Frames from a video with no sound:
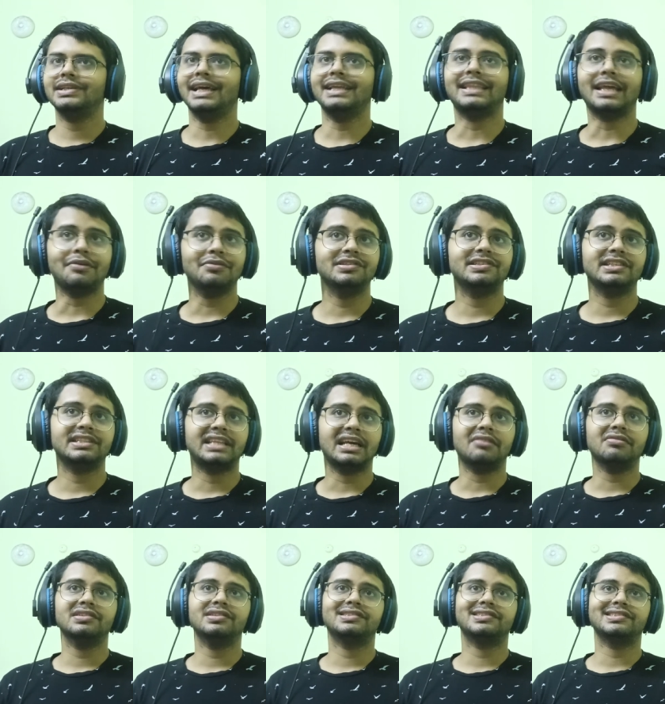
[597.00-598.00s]
yeah that was it
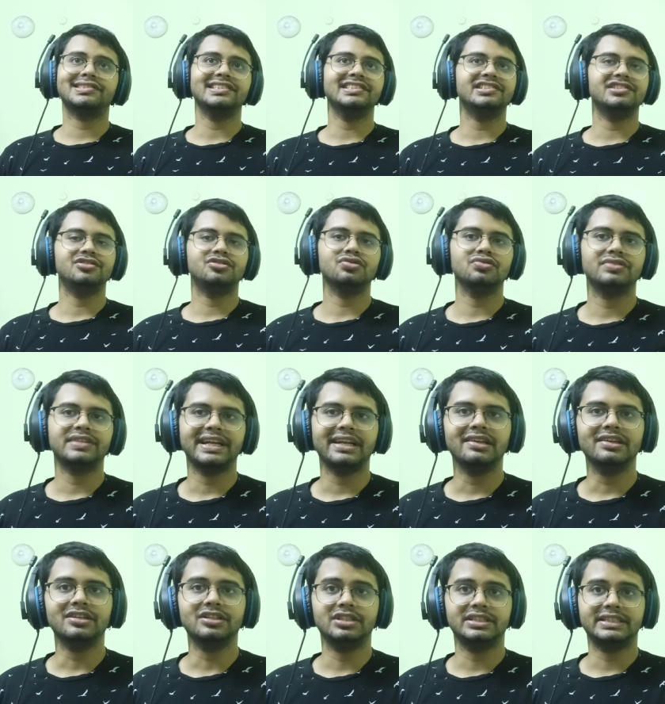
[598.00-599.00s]
that was the season two
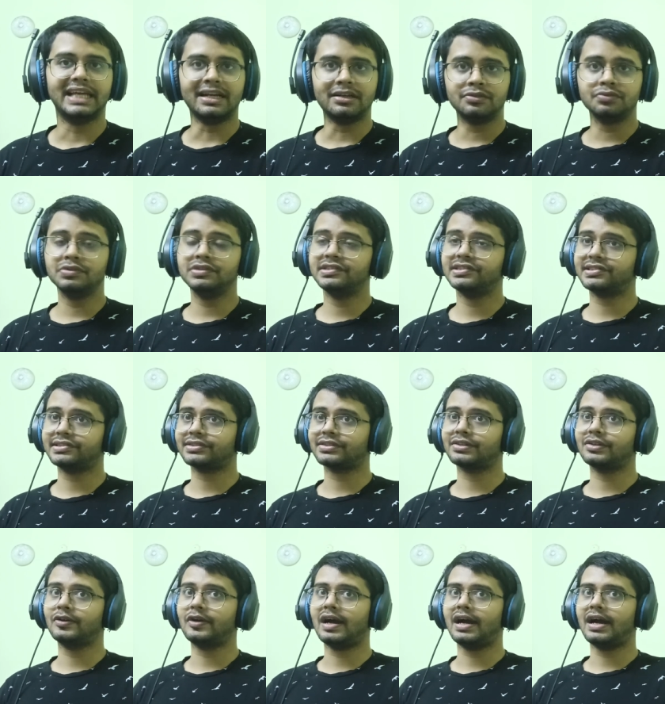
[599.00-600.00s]
trailer that was
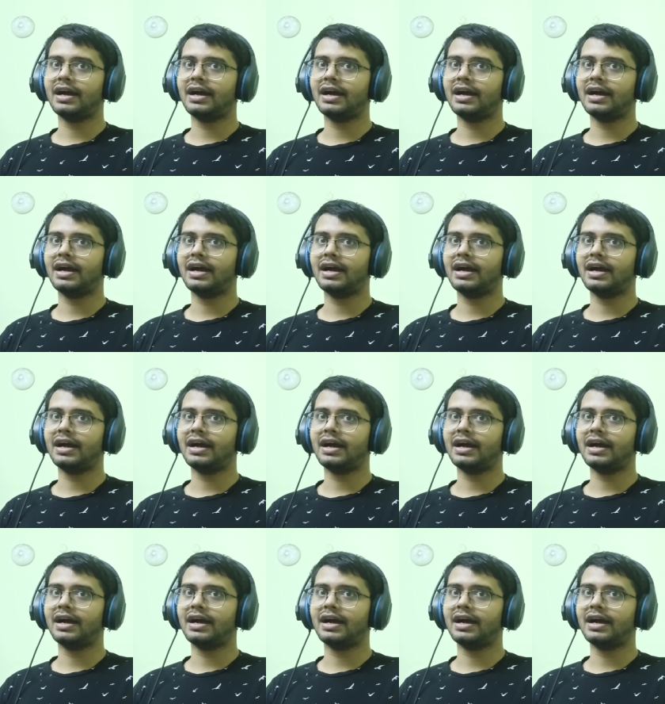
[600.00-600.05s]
